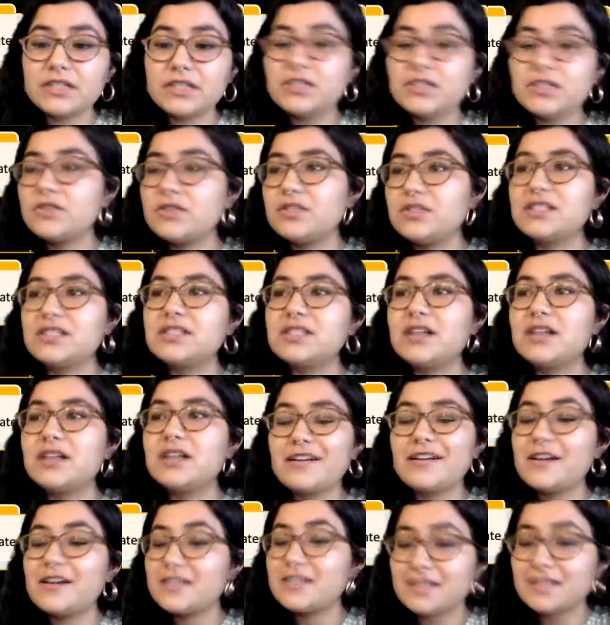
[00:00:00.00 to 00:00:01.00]
So it's not
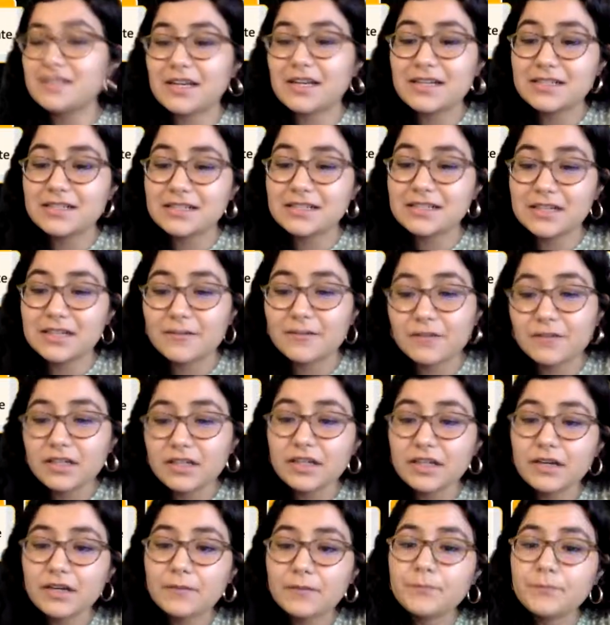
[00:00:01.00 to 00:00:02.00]
as scientific